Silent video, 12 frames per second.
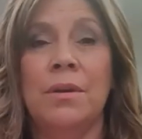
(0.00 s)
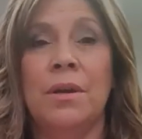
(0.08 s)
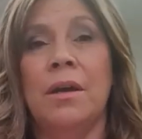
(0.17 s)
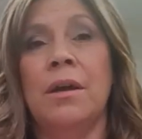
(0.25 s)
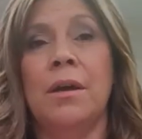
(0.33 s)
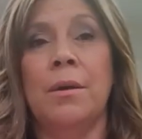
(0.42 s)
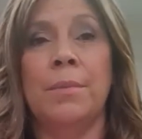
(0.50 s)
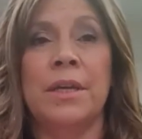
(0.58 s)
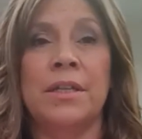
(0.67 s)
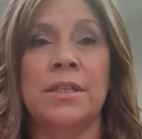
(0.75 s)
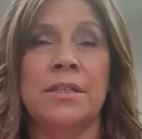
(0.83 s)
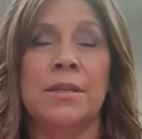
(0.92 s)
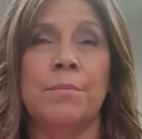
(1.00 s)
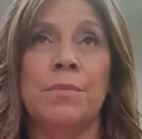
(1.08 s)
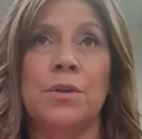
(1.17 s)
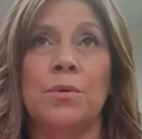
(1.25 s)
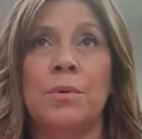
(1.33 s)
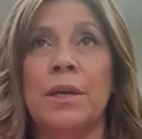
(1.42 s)
Um, it's
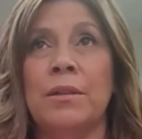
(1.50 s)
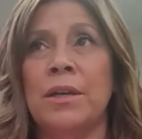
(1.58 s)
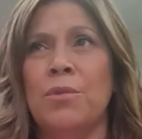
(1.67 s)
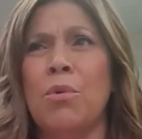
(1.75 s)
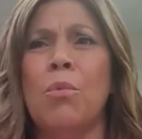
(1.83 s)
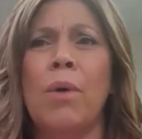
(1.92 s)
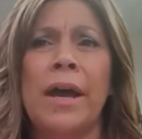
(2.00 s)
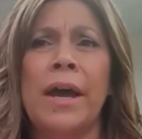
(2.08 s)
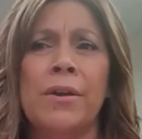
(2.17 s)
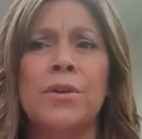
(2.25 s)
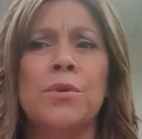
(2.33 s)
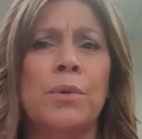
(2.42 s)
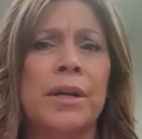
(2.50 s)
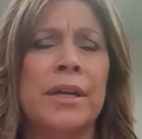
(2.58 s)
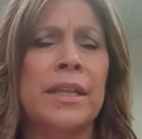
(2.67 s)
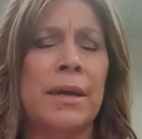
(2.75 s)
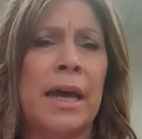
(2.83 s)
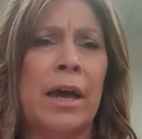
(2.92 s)
something around like, well, why are you wearing
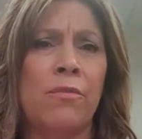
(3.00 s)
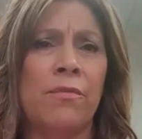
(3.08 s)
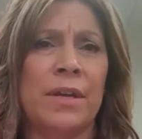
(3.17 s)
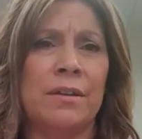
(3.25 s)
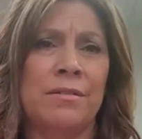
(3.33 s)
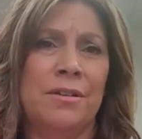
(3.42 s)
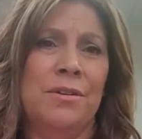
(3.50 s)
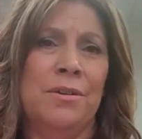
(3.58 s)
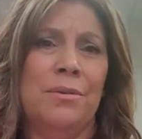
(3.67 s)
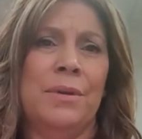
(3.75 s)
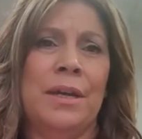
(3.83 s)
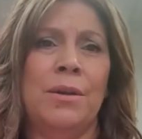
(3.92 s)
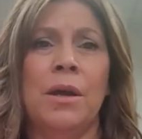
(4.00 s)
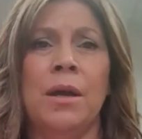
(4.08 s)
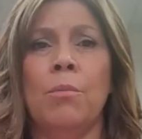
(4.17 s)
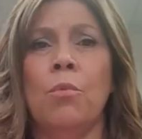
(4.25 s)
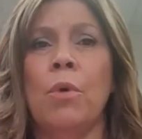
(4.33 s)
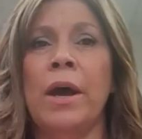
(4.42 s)
that outfit? right?
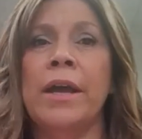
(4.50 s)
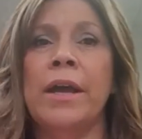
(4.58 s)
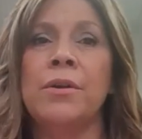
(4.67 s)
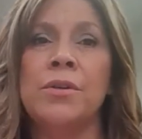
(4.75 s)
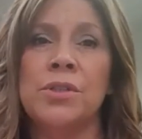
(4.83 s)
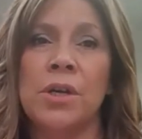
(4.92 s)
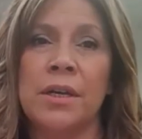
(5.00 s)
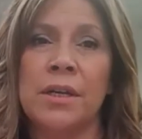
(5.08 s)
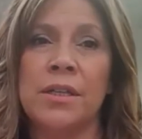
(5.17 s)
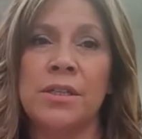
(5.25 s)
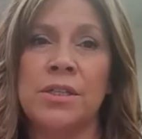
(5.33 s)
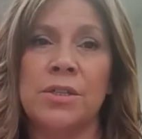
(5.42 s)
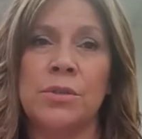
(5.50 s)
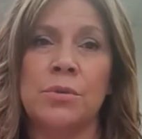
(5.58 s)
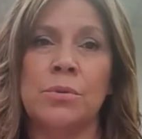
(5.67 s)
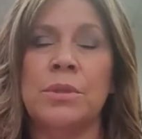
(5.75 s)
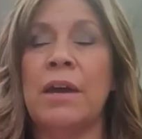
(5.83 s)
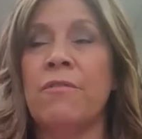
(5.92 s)
Um, why are you talking
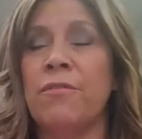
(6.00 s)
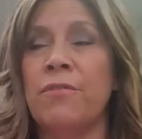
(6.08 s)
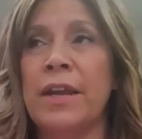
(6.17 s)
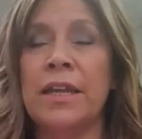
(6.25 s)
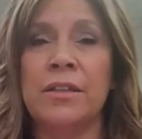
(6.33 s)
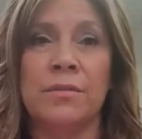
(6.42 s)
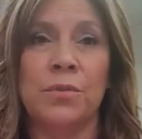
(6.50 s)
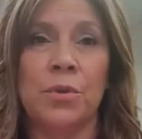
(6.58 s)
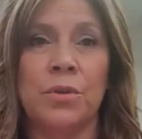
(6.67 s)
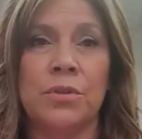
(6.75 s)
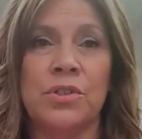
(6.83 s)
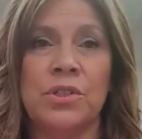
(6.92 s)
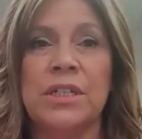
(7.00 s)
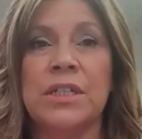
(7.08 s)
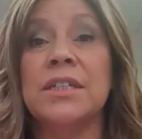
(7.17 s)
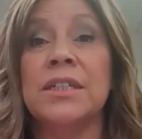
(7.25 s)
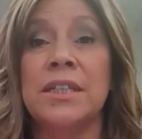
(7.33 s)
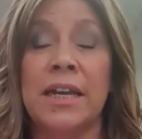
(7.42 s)
to that friend of yours? She
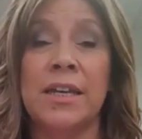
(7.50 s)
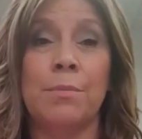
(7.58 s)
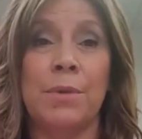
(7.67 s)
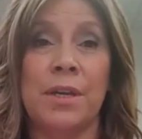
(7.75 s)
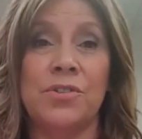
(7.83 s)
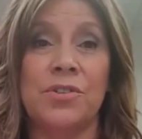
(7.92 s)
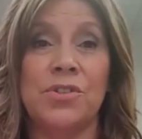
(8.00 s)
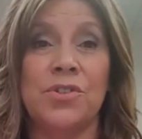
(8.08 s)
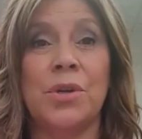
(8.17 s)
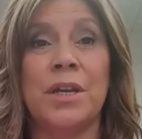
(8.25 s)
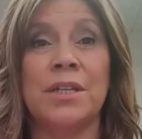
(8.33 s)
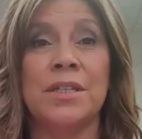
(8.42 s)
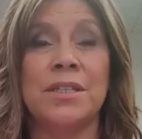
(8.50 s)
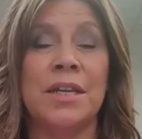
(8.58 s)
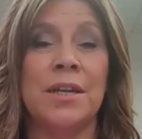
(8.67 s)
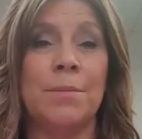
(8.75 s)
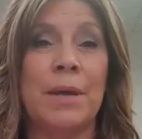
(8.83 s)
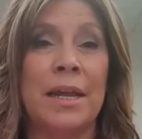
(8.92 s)
doesn't like me. She's trying to
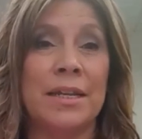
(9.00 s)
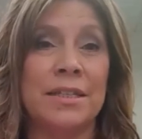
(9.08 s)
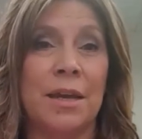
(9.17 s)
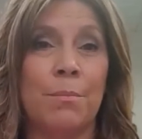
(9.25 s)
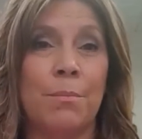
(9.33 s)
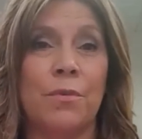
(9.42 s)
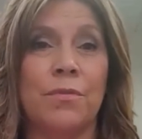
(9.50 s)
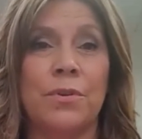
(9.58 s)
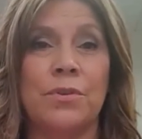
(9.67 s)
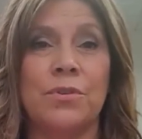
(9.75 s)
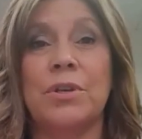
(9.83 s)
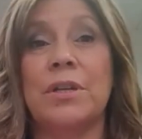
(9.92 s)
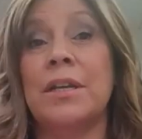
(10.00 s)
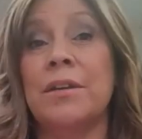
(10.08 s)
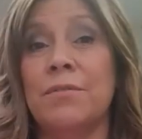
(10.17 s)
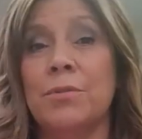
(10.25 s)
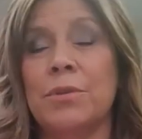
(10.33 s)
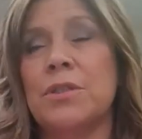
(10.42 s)
set a bad example for you. She's trying to
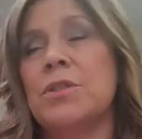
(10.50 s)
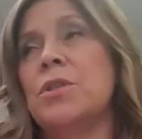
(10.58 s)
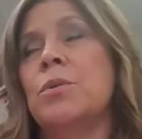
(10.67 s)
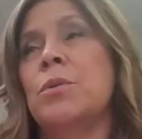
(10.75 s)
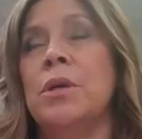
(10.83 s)
influence you.